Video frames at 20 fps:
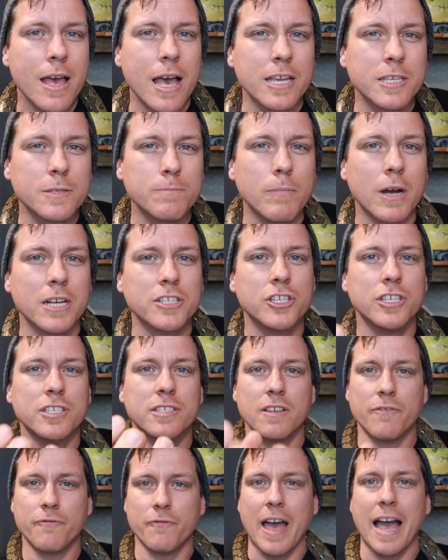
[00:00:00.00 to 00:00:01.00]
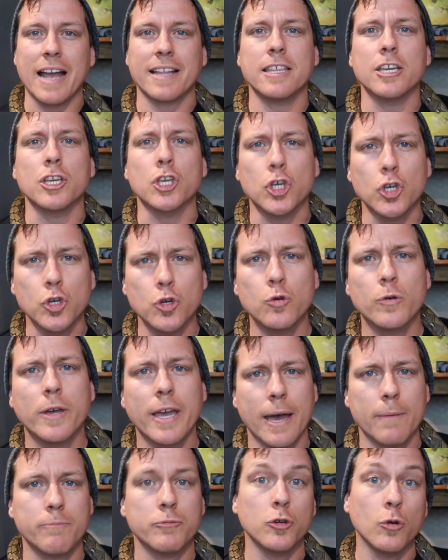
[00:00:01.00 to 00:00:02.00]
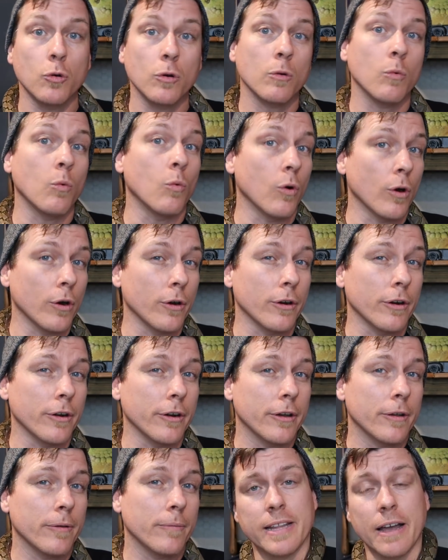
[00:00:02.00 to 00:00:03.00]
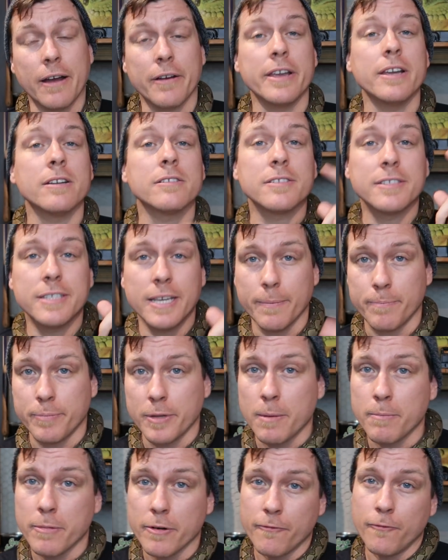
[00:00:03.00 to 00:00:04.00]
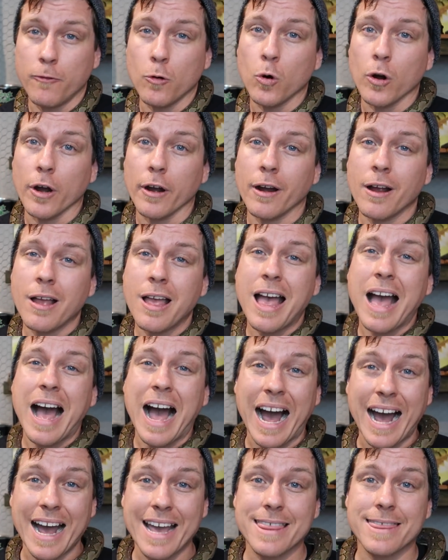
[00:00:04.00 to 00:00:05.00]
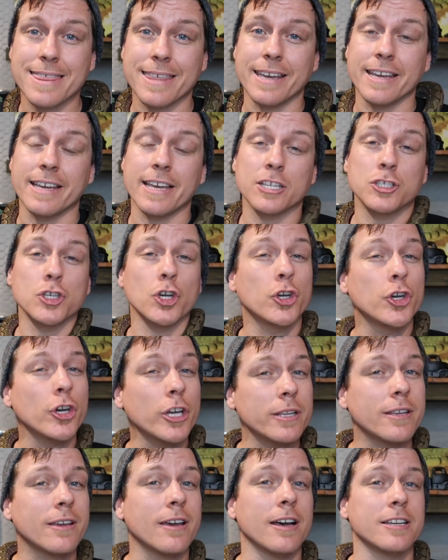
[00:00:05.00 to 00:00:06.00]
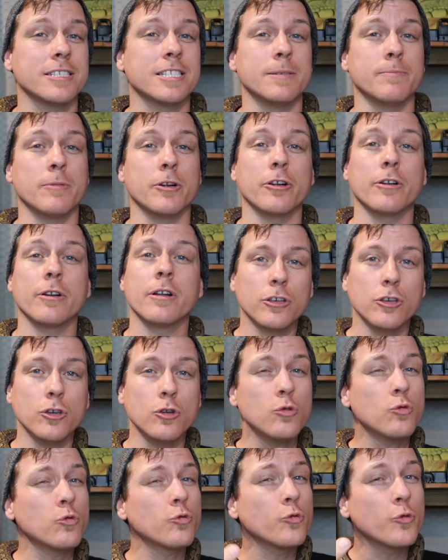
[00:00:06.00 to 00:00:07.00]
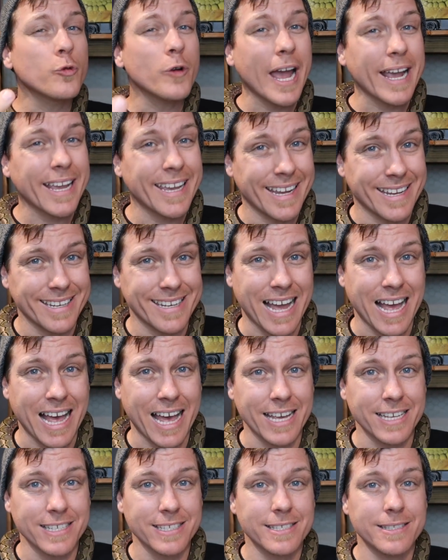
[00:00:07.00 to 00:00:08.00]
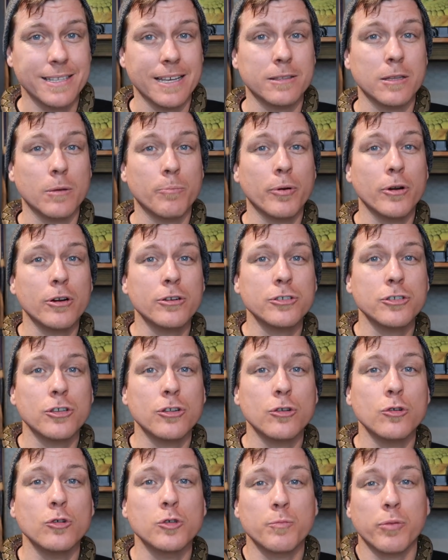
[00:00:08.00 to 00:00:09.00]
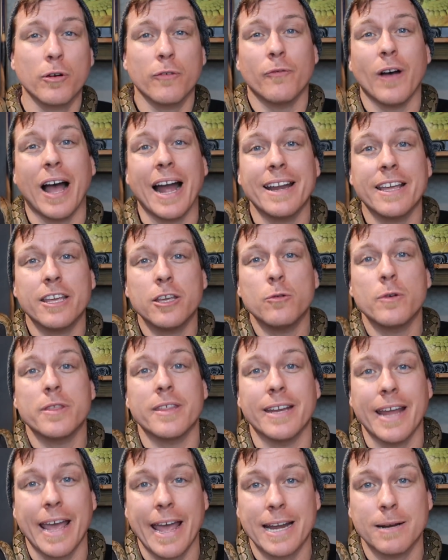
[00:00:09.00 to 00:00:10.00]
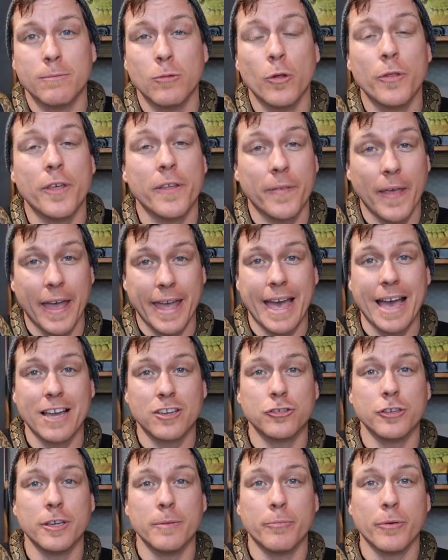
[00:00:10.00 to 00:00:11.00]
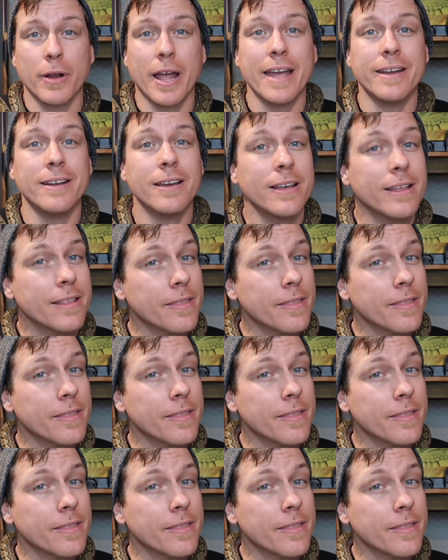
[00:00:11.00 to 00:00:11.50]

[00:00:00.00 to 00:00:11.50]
as much as the fact that you kept your word. Now, here's tip number four. I think as a good customer, you recognize that the person who's providing you with an animal that they actually bred,